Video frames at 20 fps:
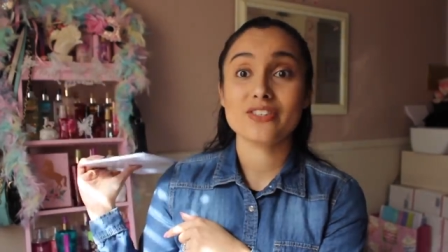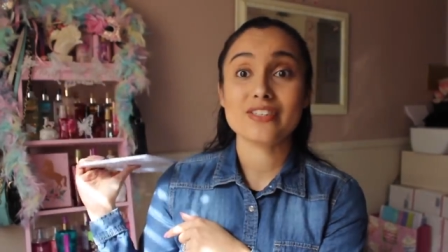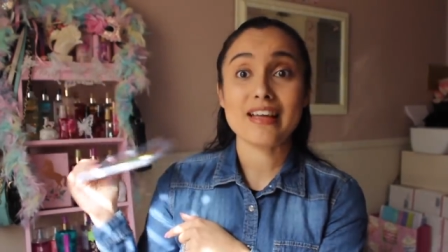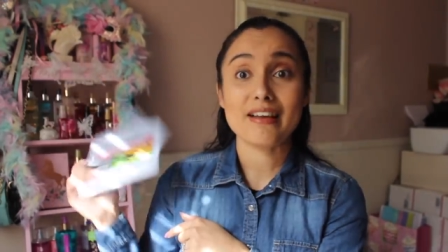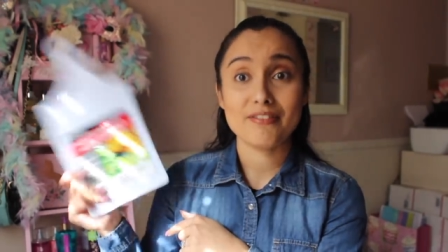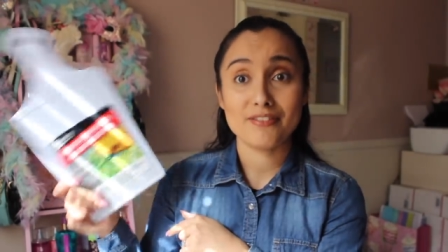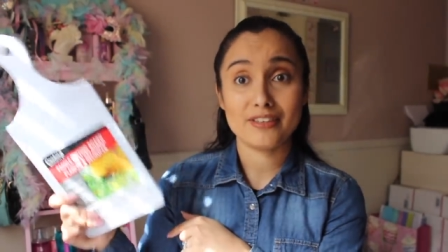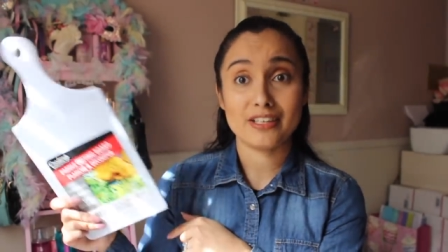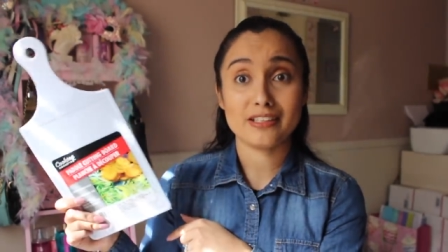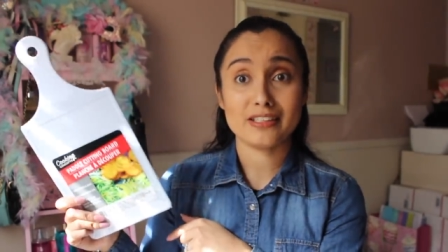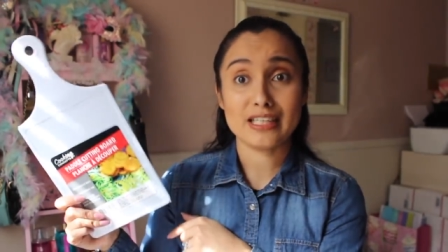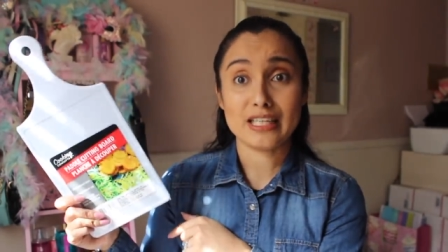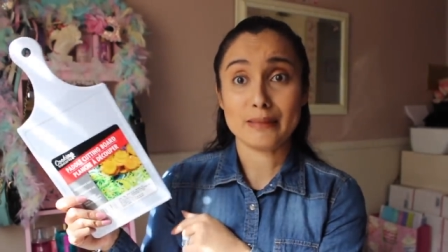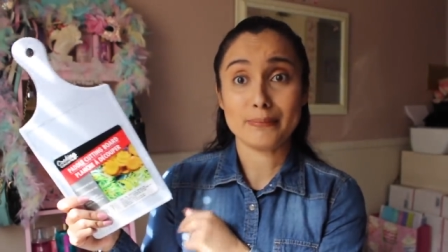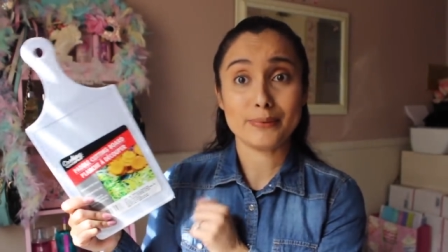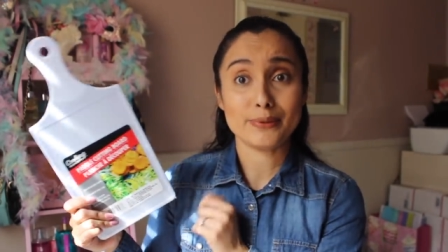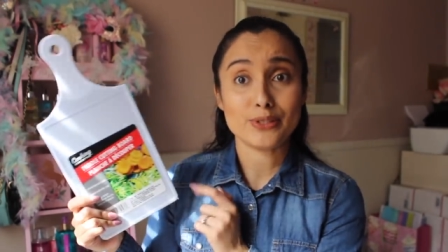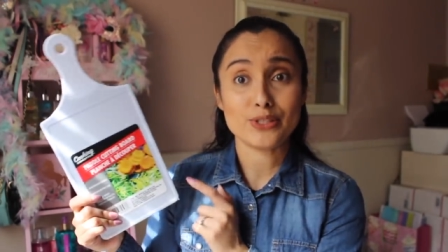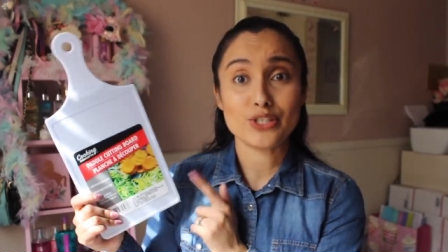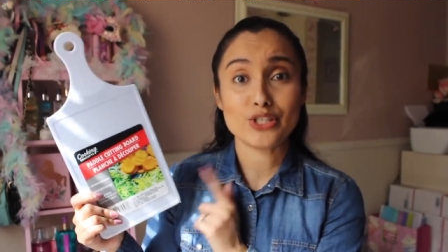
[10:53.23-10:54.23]
You're definitely
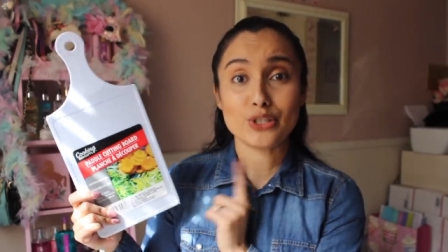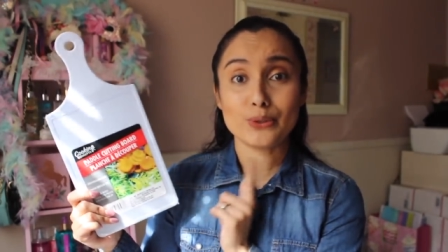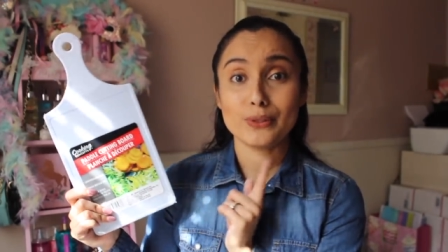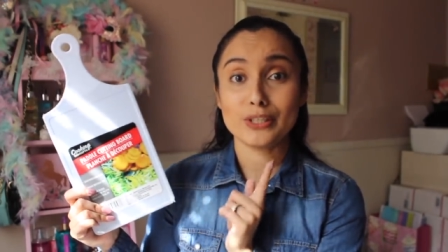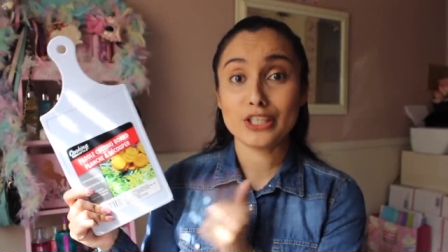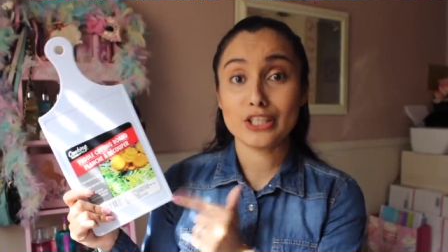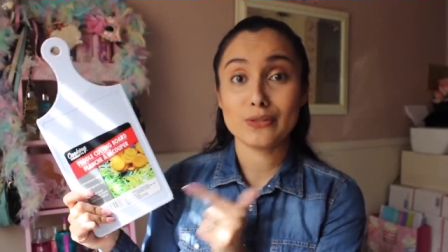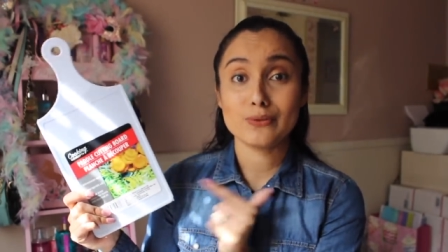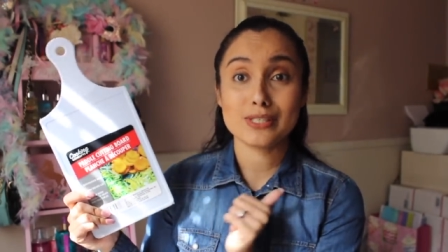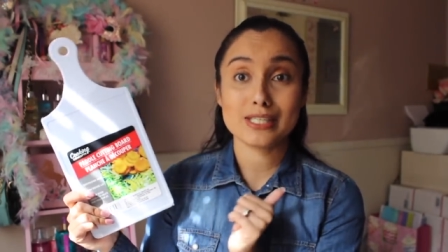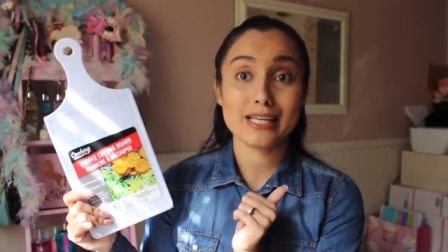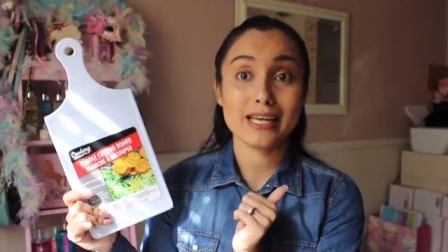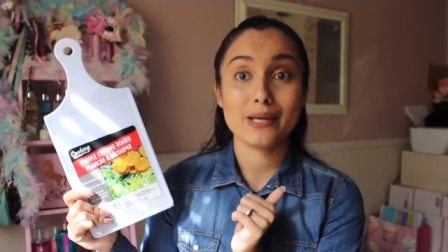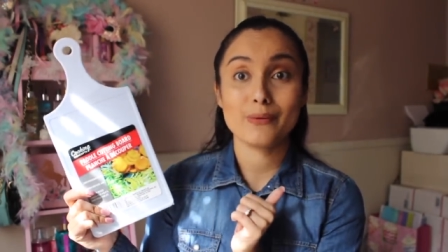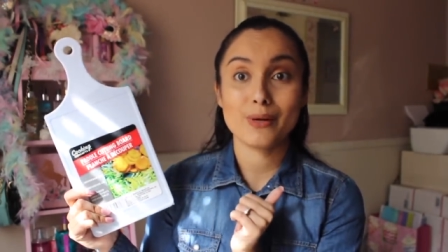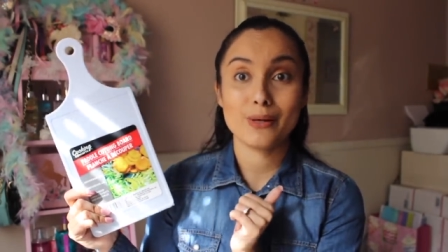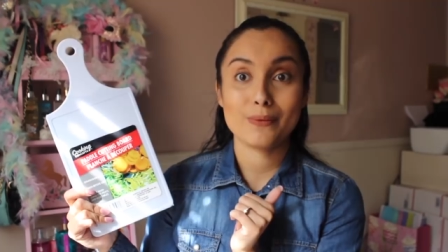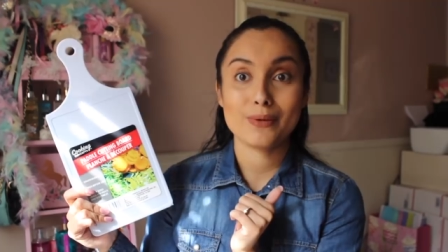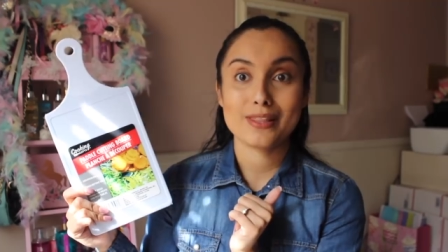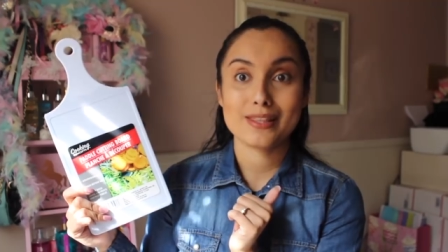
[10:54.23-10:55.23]
able to do a cute
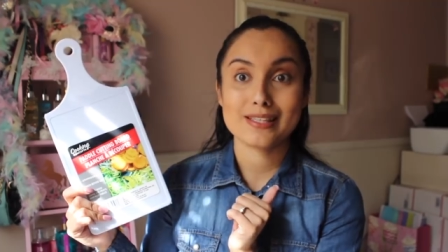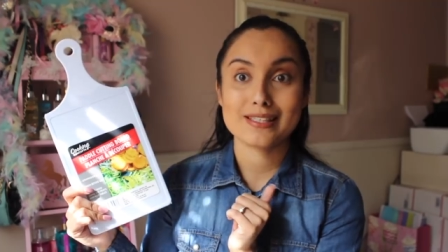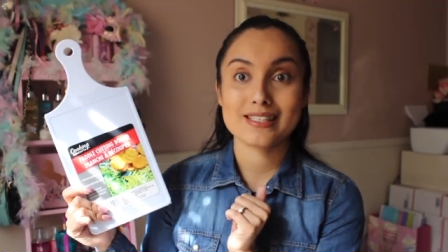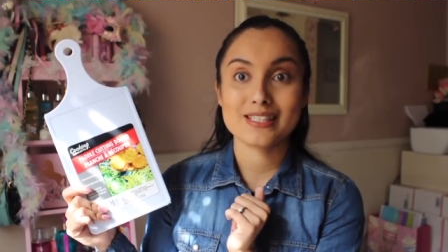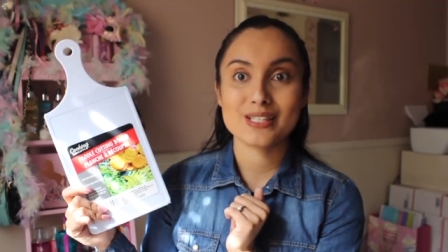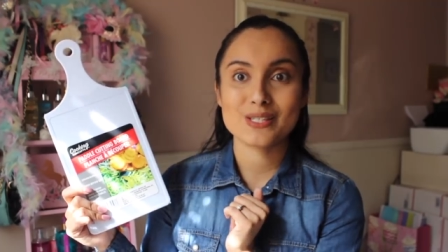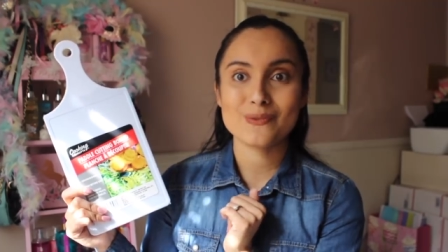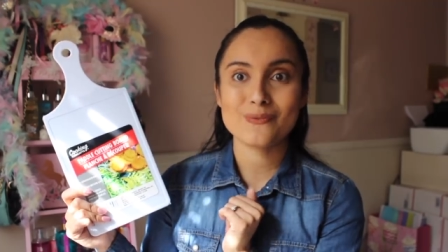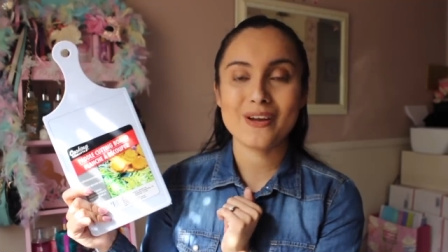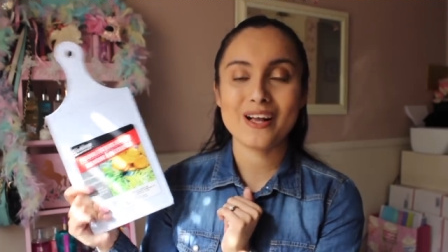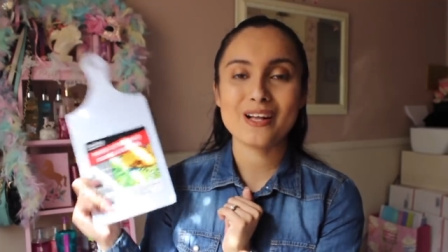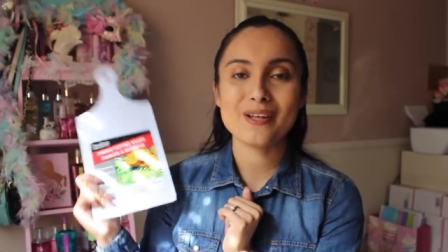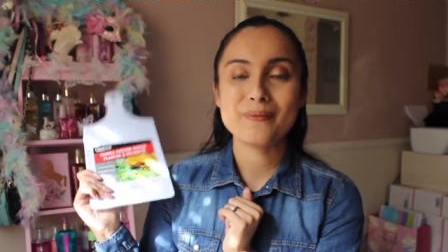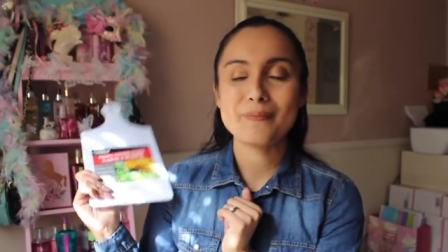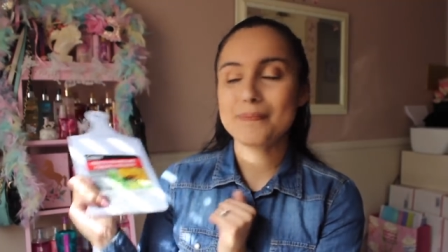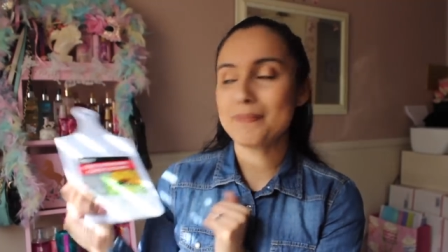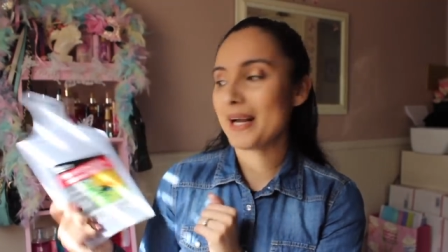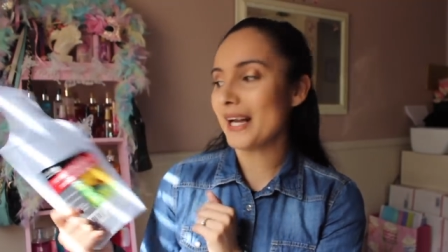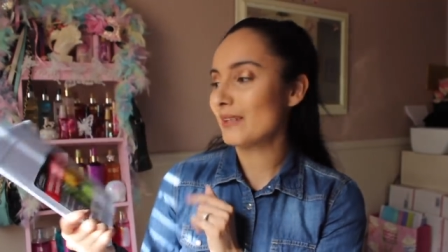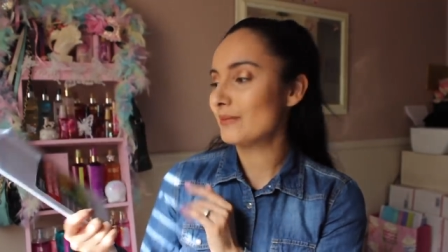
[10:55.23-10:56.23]
DIY with this as
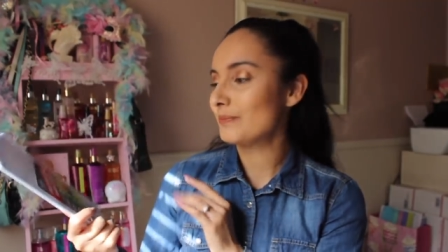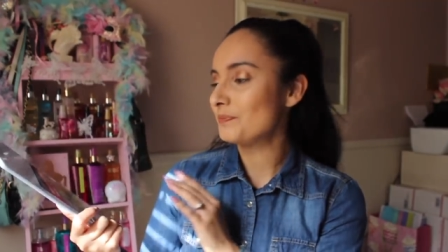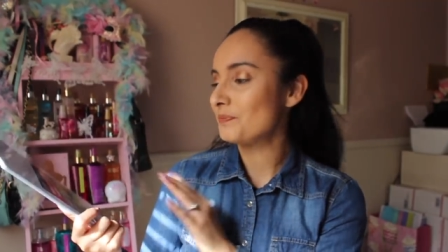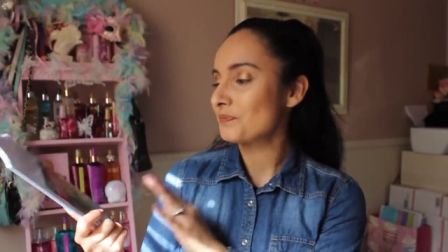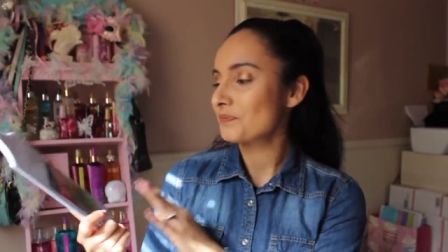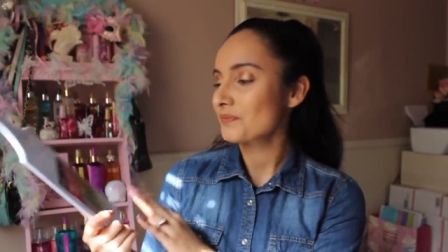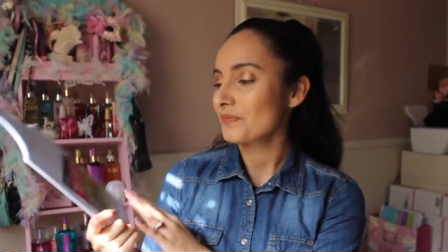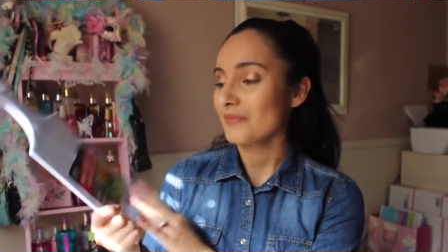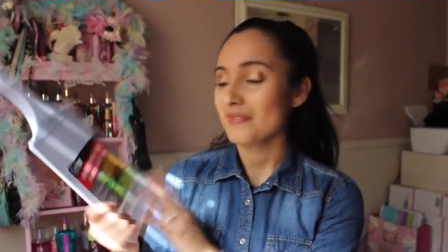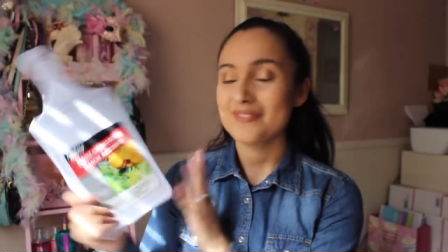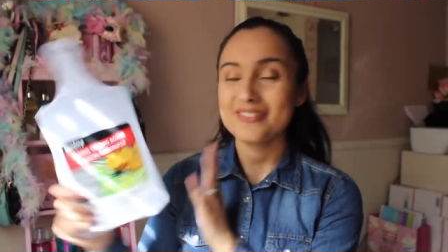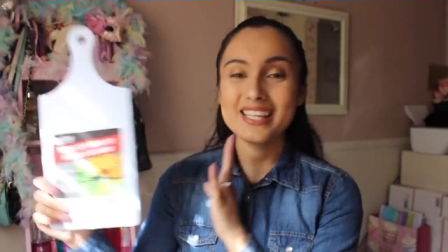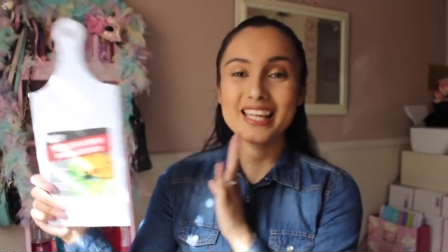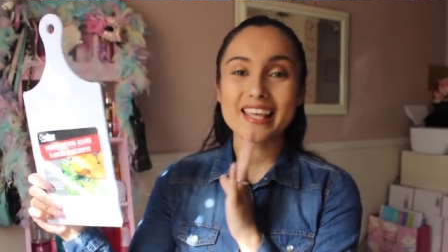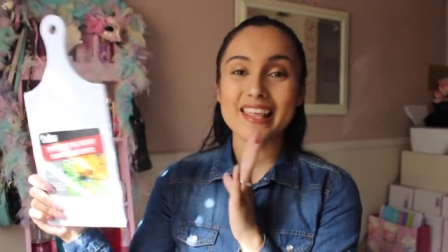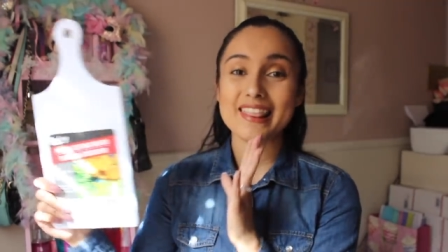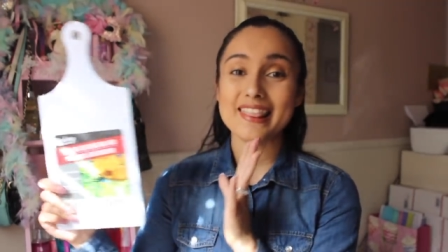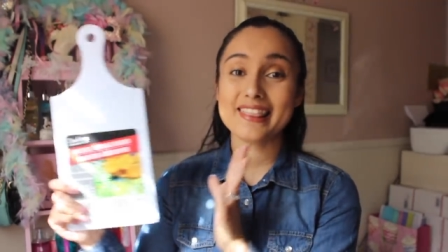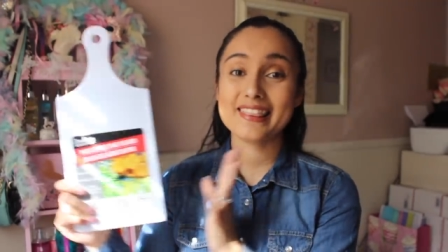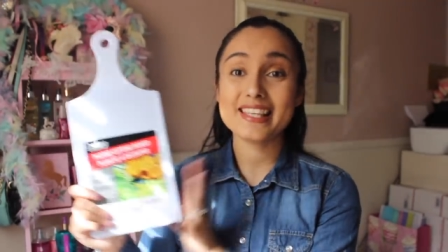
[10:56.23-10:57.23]
well, but
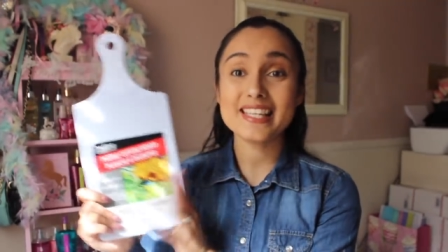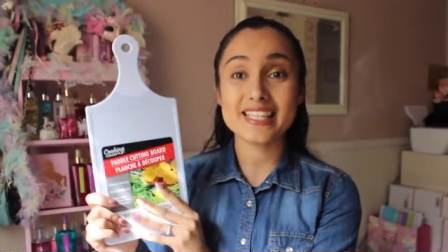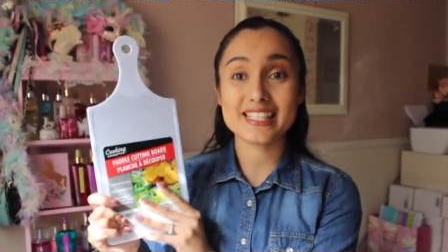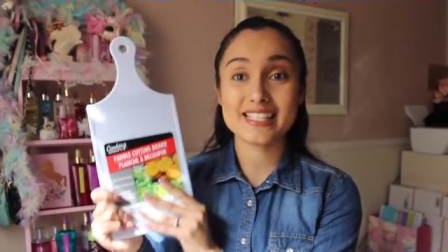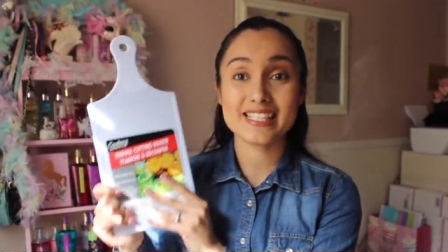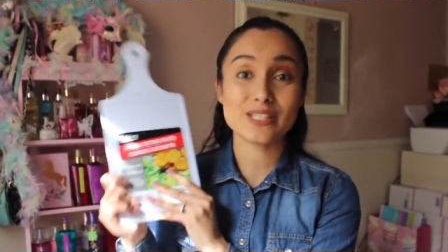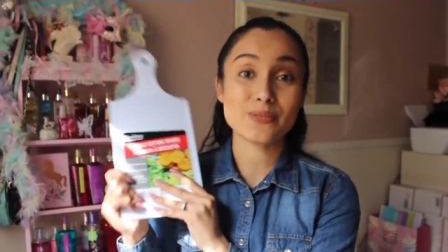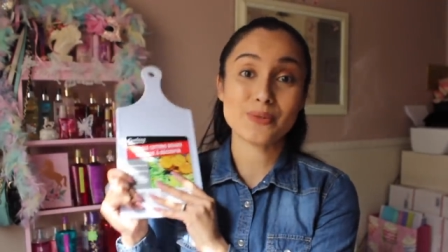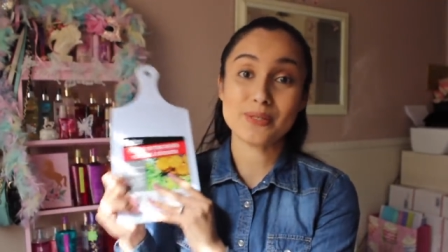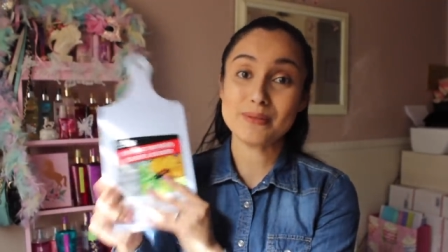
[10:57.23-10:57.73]
this is